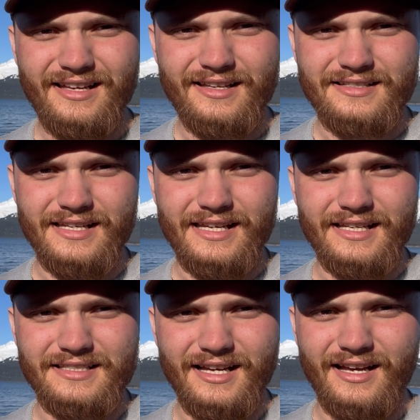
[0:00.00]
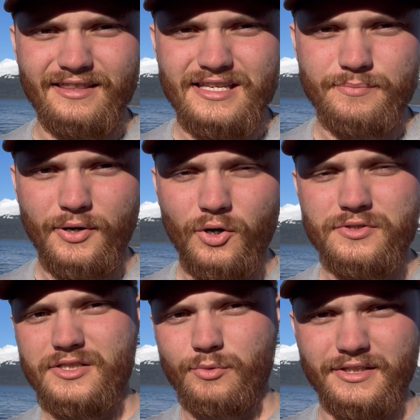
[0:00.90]
to get these
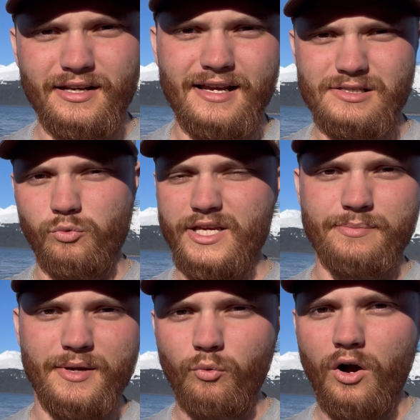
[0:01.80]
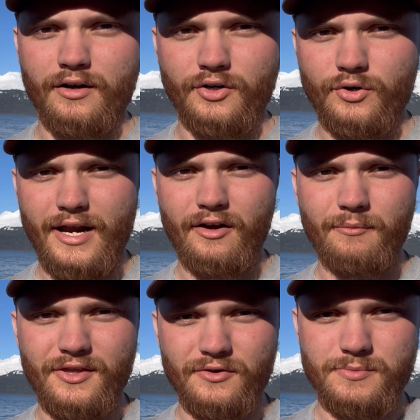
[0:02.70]
posts with the nice wispy water around them
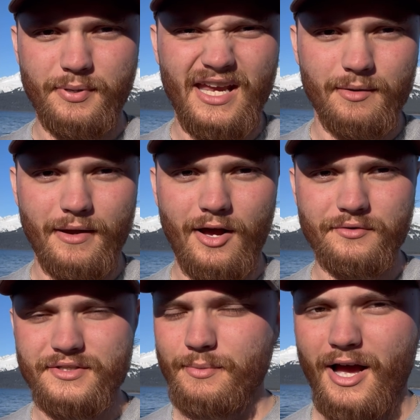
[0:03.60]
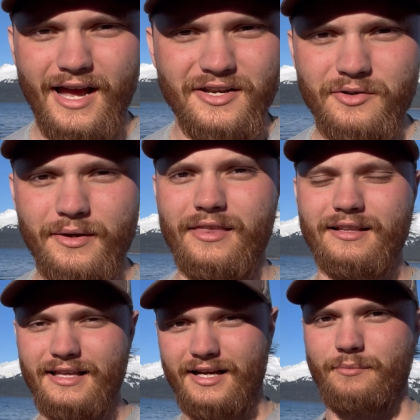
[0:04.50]
and those pink mountains behind them. I think
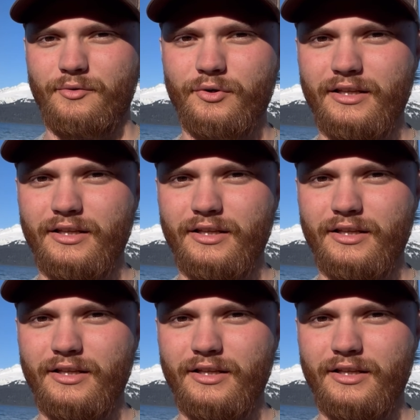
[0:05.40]
that could be really